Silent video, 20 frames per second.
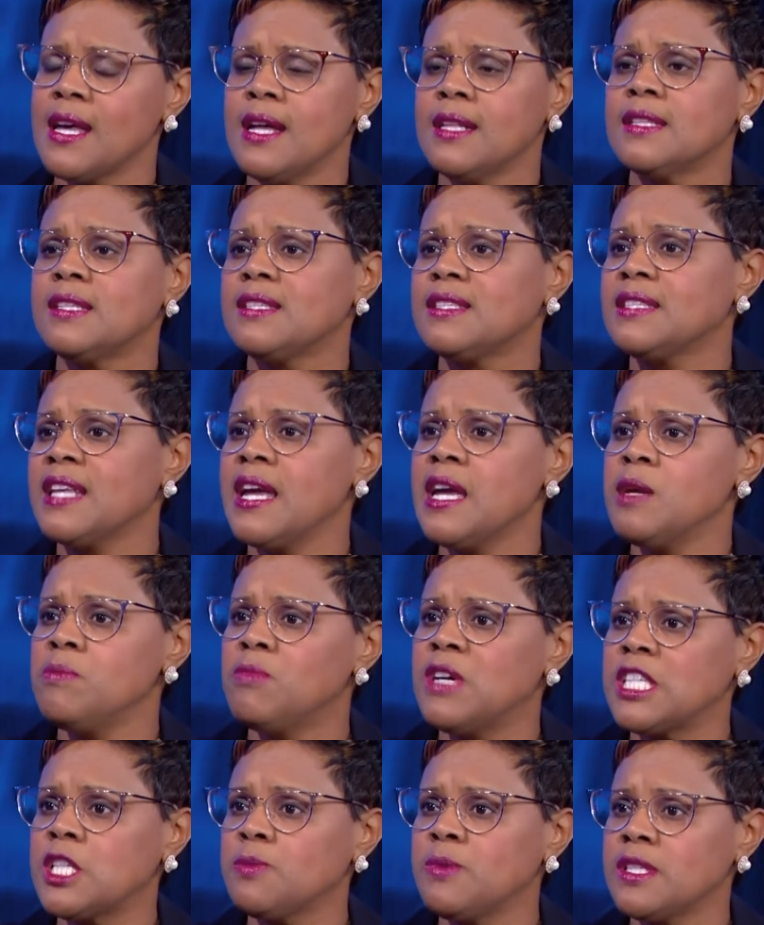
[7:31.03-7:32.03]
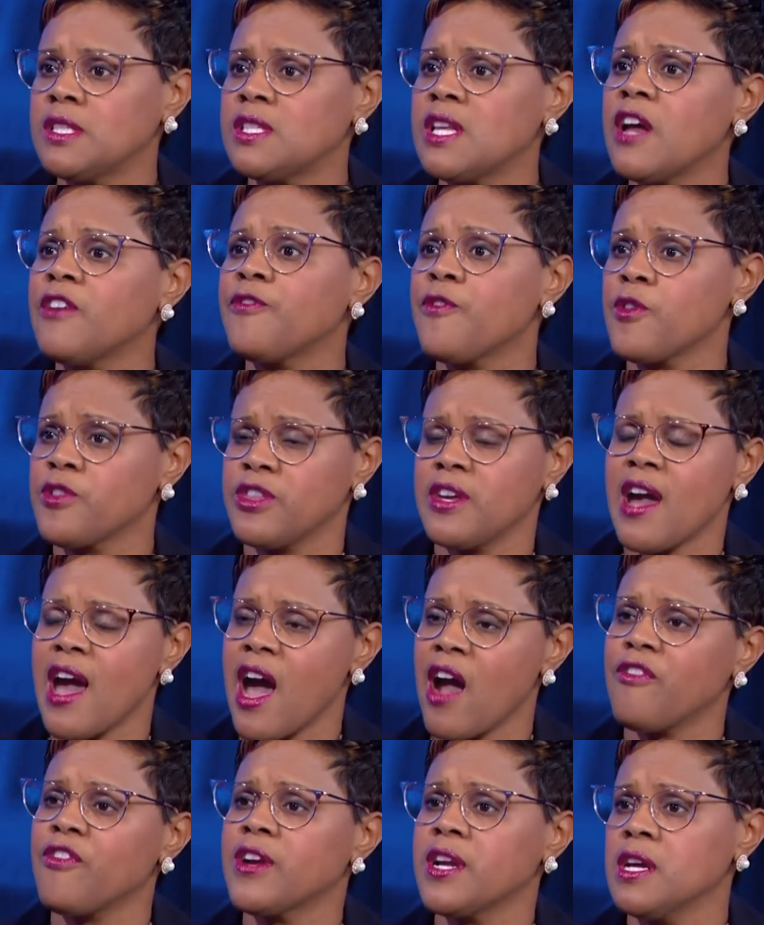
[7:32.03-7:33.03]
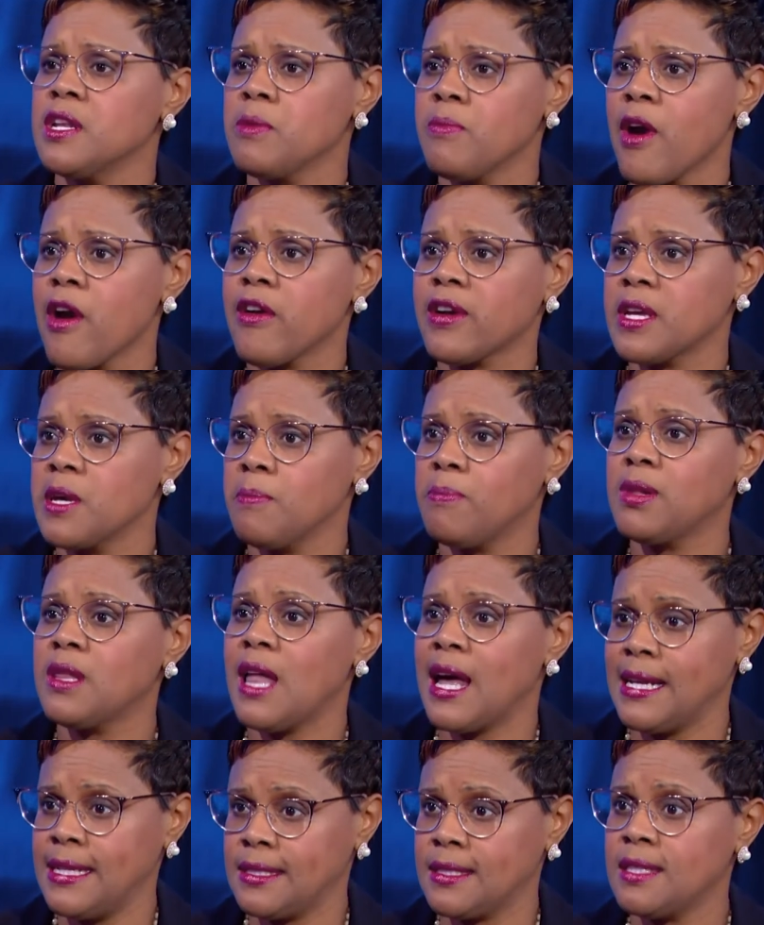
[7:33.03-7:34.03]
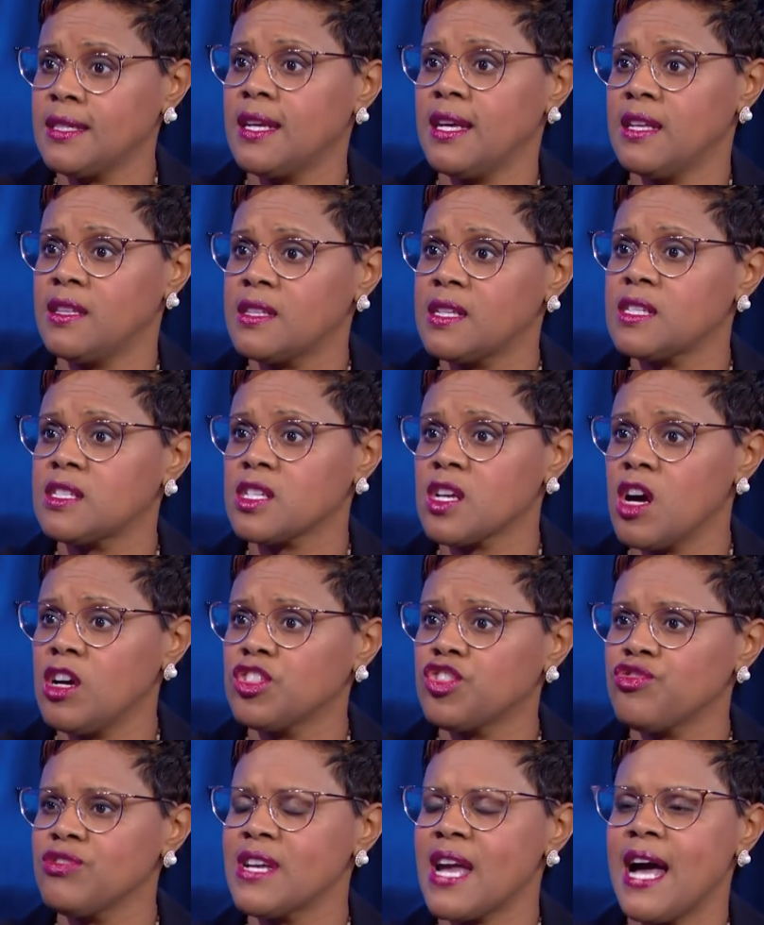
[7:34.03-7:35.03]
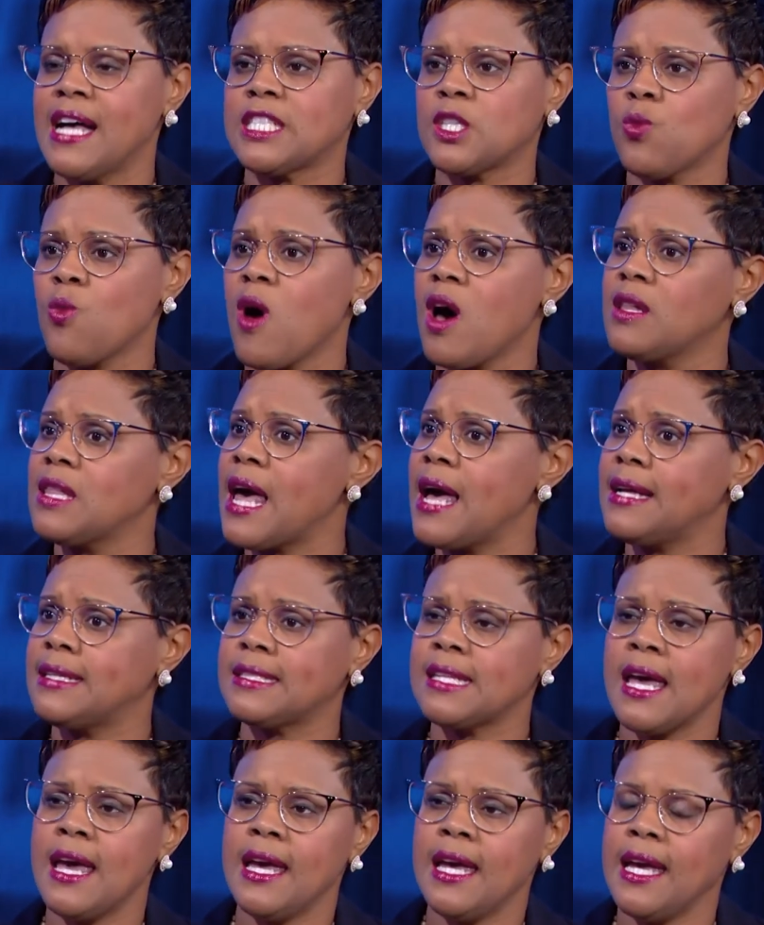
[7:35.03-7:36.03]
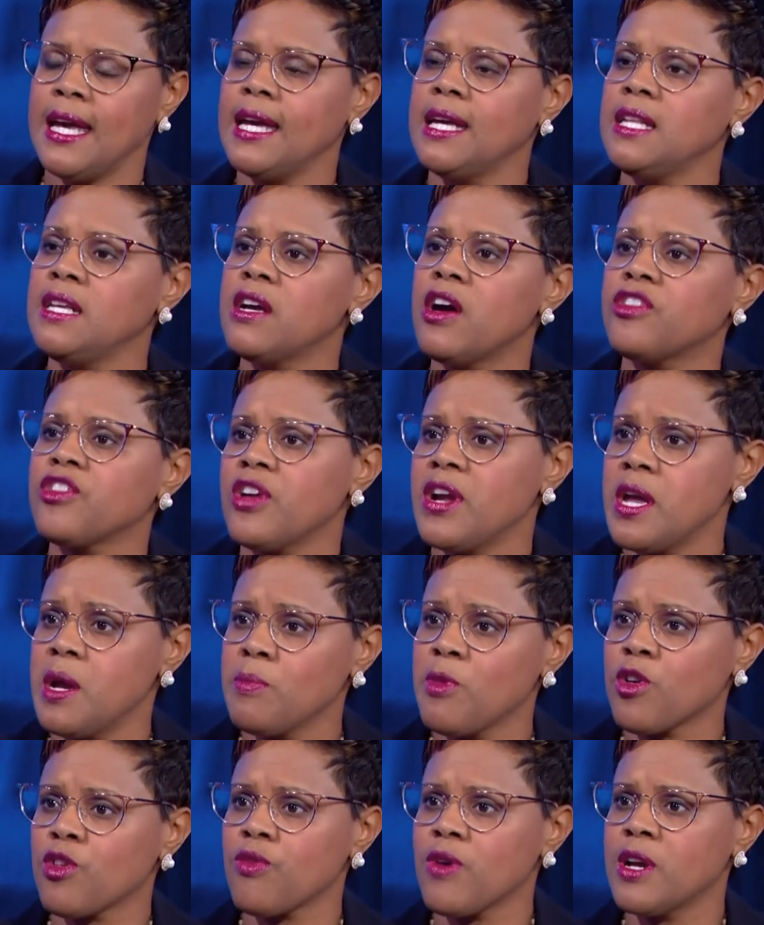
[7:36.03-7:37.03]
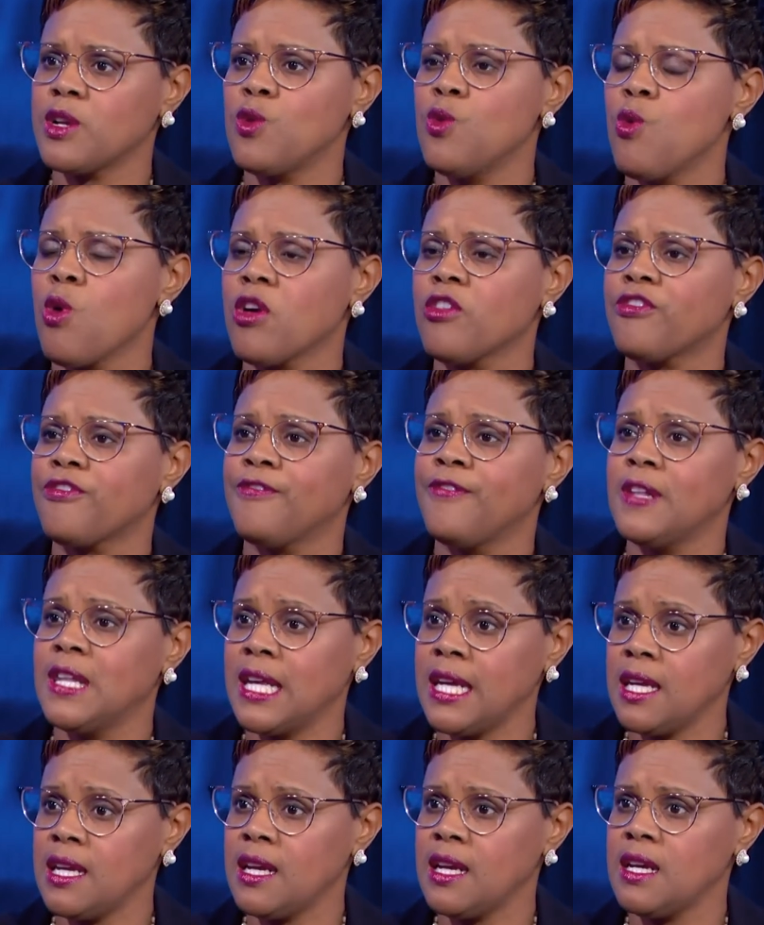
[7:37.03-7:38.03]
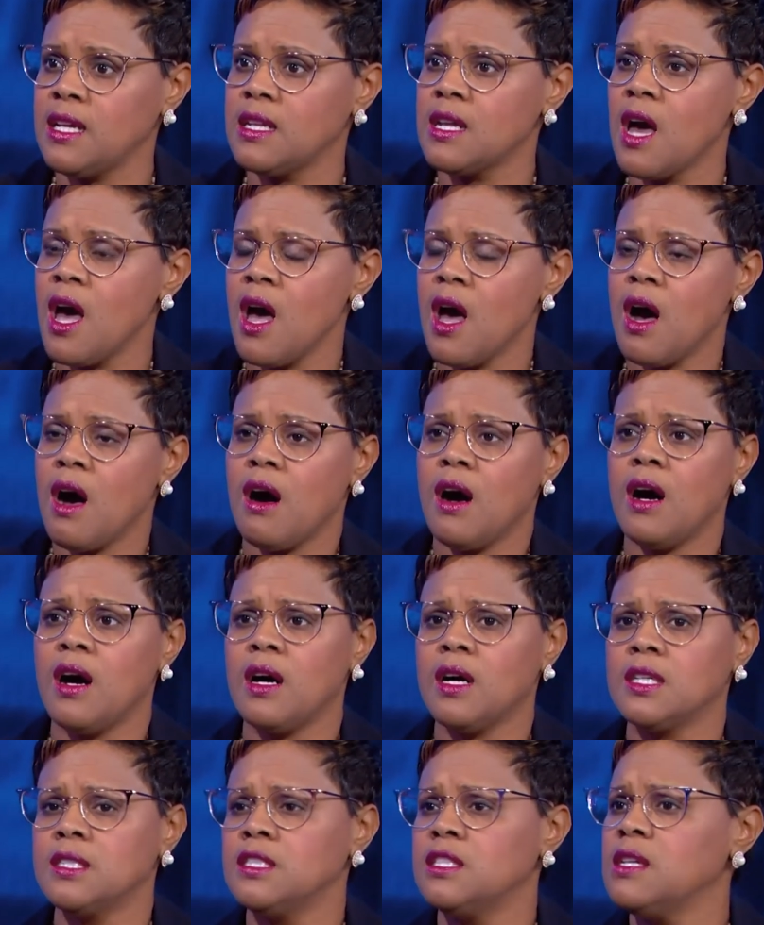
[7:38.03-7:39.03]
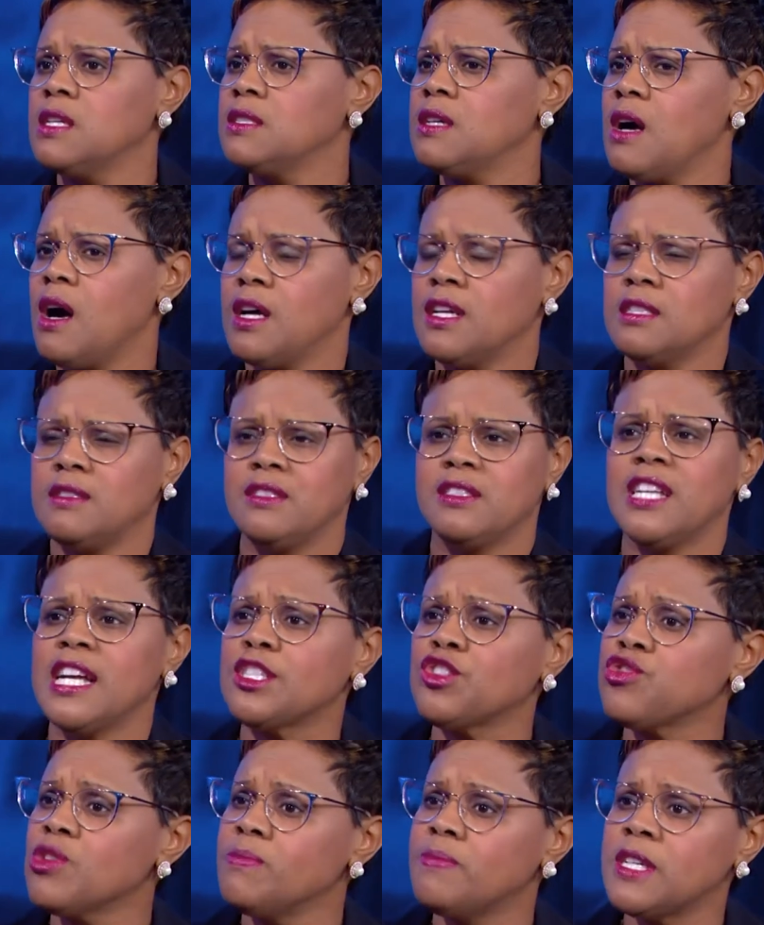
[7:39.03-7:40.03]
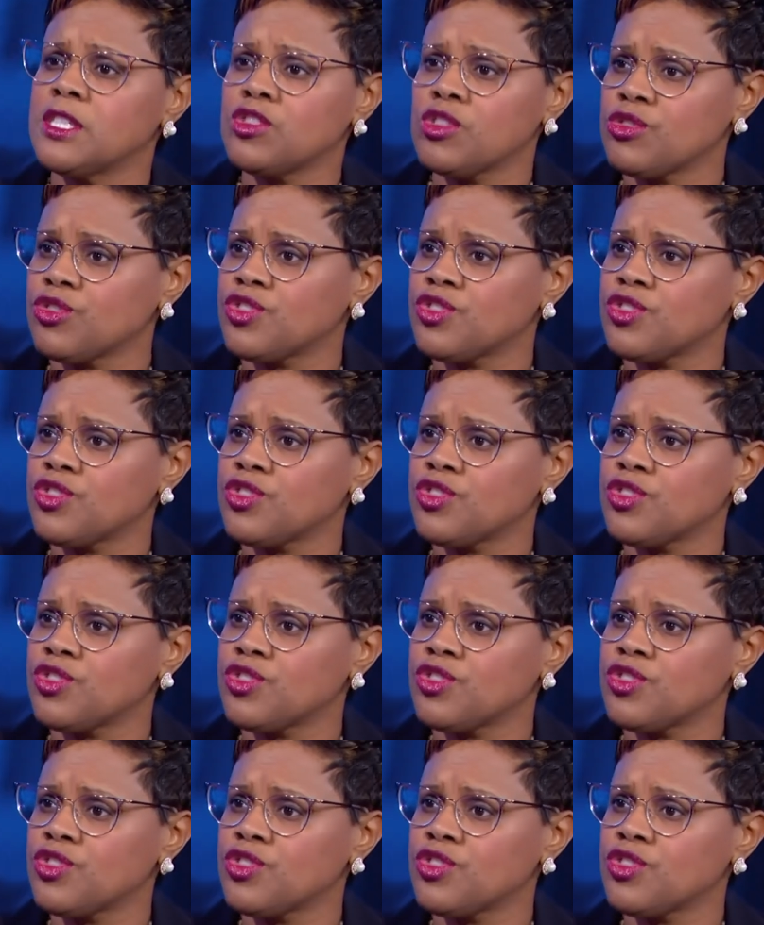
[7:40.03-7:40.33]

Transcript: The same must be said for the African-American plight in this country, as well as any other immigrant who are fleeing detrimental